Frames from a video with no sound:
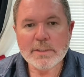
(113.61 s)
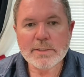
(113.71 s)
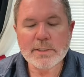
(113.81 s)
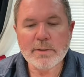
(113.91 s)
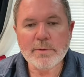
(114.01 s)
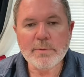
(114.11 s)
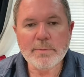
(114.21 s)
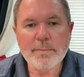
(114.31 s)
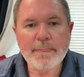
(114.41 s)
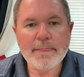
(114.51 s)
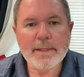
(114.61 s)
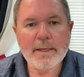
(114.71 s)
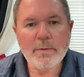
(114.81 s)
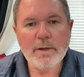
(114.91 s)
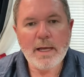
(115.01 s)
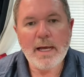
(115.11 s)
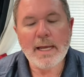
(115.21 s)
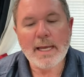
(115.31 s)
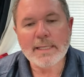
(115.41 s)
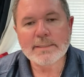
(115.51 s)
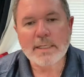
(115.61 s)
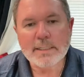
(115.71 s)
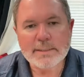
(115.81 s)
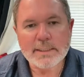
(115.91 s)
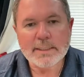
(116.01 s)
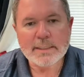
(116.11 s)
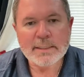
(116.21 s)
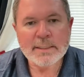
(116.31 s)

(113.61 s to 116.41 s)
So I asked Isaac,